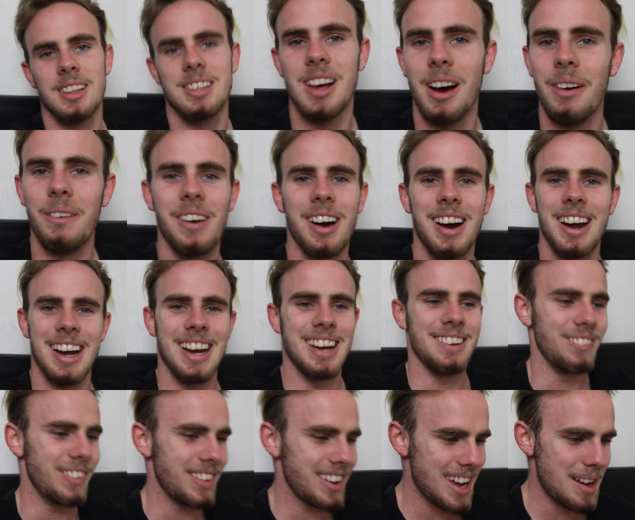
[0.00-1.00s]
Don't worry,
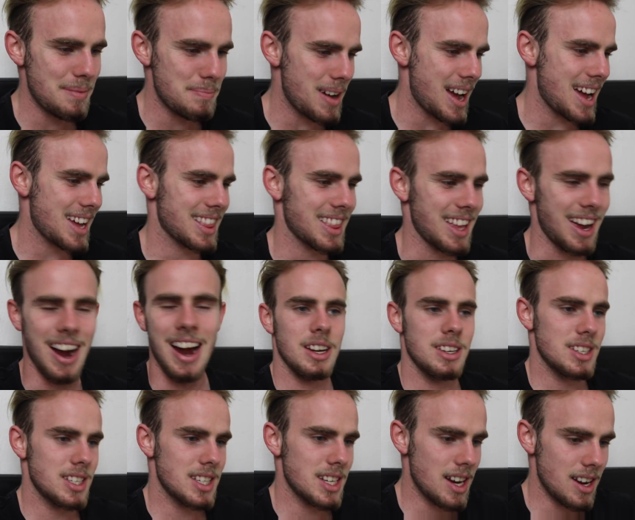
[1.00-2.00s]
we'll get back there. I
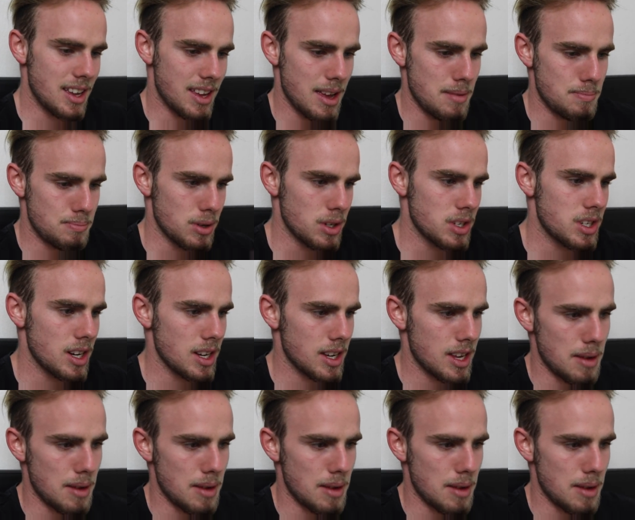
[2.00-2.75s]
just need to keep pushing,